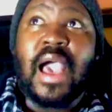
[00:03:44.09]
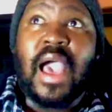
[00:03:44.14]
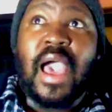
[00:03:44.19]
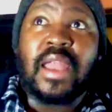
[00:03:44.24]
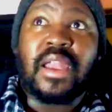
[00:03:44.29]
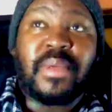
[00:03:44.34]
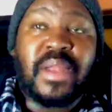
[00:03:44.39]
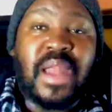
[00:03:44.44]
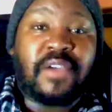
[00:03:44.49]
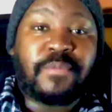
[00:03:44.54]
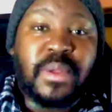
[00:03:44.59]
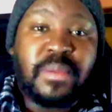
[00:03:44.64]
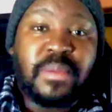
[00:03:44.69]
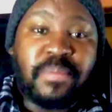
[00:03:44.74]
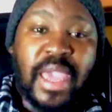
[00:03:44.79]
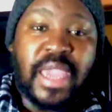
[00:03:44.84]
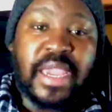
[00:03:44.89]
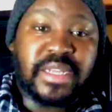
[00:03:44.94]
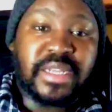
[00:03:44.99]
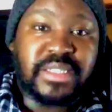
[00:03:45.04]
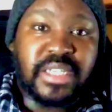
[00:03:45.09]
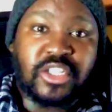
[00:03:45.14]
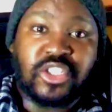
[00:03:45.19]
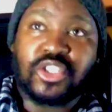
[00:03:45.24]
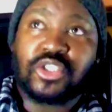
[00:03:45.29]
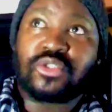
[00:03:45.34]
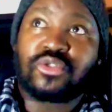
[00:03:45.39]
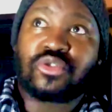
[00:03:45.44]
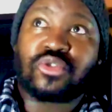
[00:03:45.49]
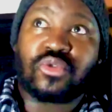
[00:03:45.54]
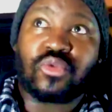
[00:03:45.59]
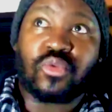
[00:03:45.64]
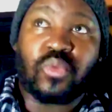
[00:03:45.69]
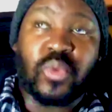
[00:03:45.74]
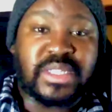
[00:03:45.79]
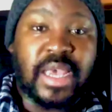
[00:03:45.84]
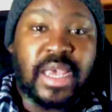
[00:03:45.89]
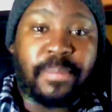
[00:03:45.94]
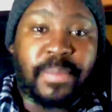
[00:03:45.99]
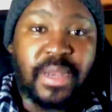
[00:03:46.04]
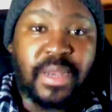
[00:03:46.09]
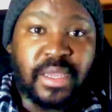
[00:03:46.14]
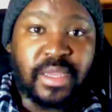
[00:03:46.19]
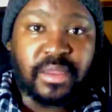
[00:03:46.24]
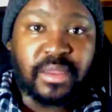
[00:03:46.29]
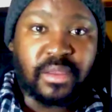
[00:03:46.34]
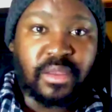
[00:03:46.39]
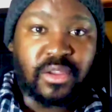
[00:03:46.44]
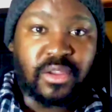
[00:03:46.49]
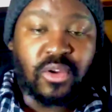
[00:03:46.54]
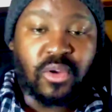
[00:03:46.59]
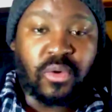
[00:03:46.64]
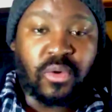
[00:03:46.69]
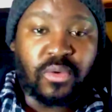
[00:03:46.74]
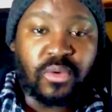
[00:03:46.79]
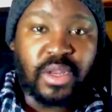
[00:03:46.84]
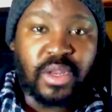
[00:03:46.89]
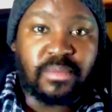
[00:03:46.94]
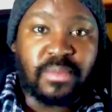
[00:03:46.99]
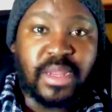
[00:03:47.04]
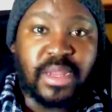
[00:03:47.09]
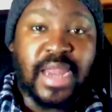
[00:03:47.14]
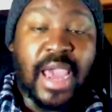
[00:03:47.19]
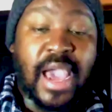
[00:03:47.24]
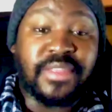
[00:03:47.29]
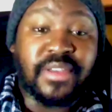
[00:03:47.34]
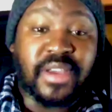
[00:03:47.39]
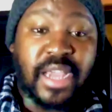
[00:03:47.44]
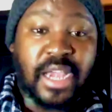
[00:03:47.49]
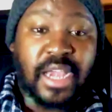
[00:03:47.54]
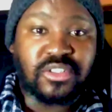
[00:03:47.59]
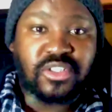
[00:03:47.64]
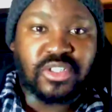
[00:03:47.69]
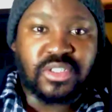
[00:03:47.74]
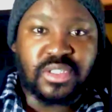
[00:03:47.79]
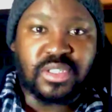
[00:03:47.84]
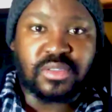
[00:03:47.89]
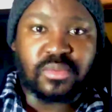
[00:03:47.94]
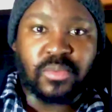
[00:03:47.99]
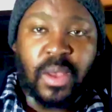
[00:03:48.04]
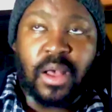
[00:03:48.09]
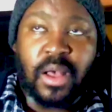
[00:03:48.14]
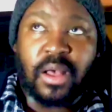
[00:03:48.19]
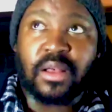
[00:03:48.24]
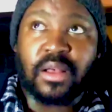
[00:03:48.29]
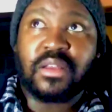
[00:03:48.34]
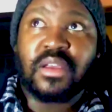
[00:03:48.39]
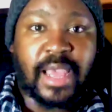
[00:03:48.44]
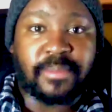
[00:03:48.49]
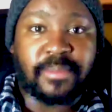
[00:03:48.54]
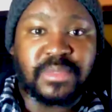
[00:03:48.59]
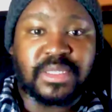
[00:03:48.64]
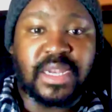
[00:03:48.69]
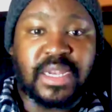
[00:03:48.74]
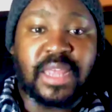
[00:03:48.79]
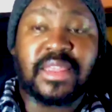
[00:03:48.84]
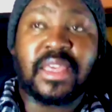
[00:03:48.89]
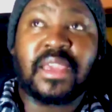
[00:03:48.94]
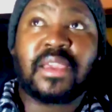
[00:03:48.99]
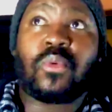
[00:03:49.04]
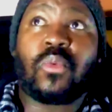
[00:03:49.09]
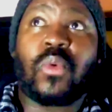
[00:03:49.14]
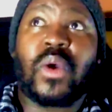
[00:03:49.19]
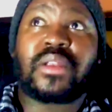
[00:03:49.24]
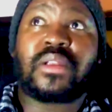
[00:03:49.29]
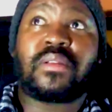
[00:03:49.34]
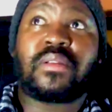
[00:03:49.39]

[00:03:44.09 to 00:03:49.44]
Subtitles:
And I mean, I've been paying attention to what's happening, you know, in other countries as well. And I think what